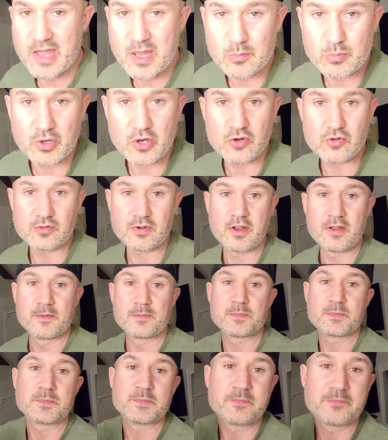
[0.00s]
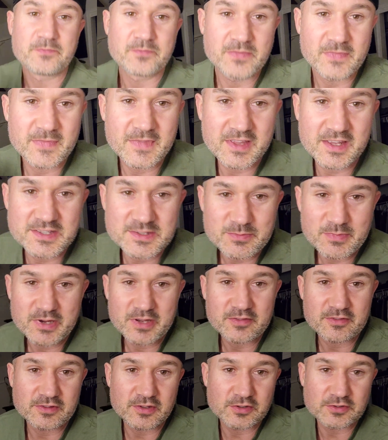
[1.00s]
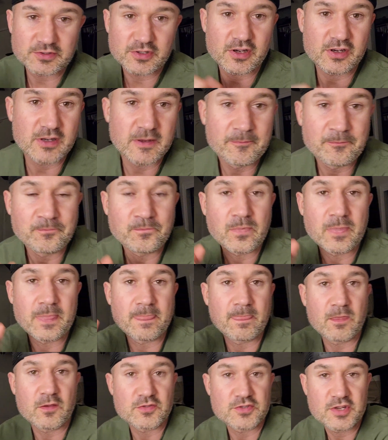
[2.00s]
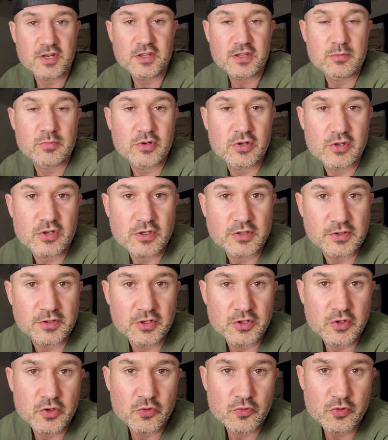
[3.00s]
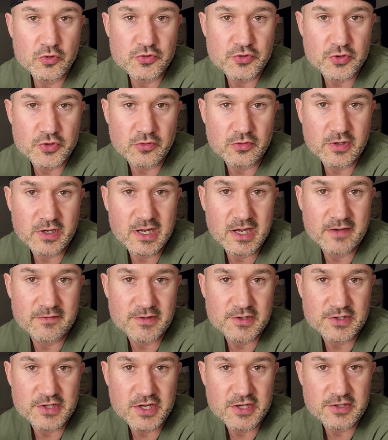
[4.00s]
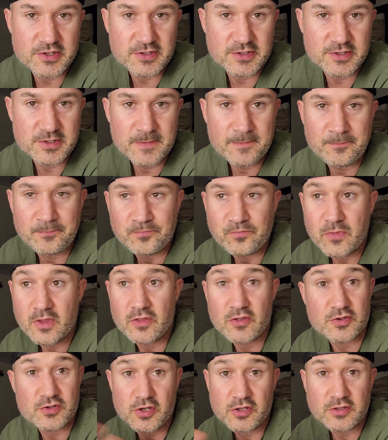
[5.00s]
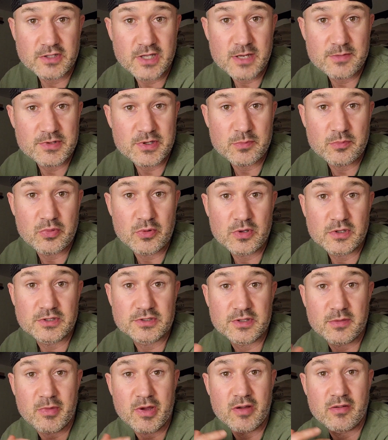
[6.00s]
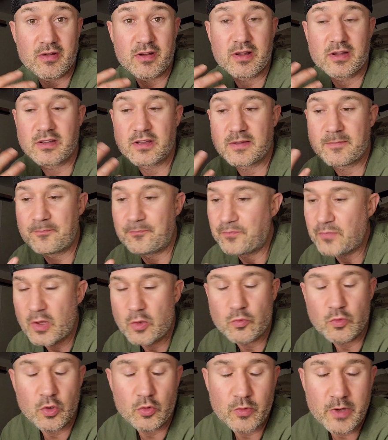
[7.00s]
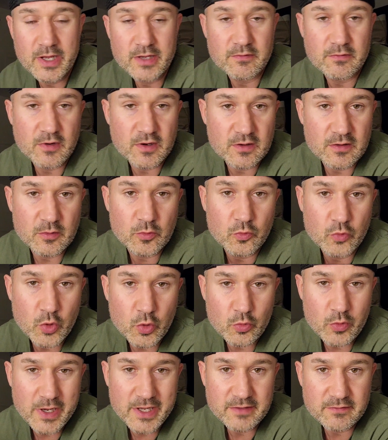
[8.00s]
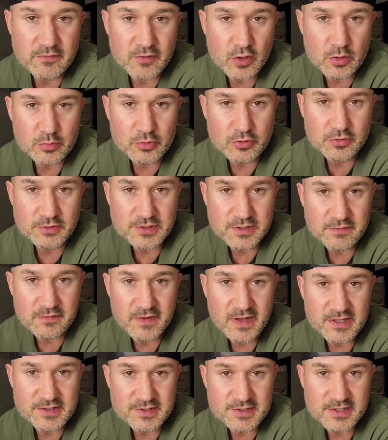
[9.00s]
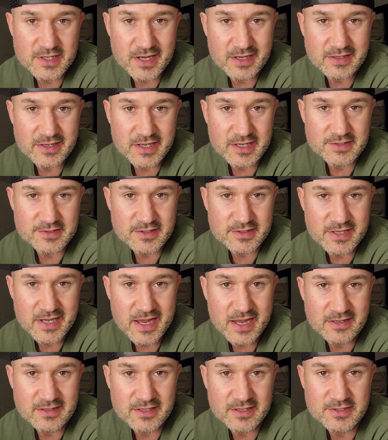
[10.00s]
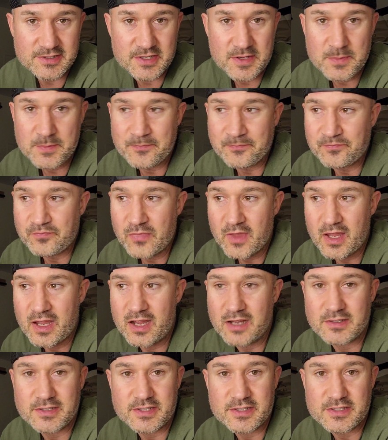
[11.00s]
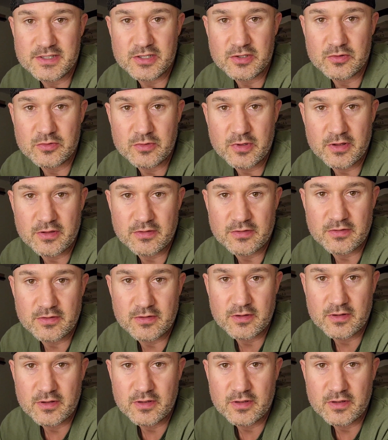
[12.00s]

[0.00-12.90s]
that bone. That's my other little dog. There's another book called Crucial Conversations. There's all types of books about wu-wei verbal defense techniques and tactics, how to deal with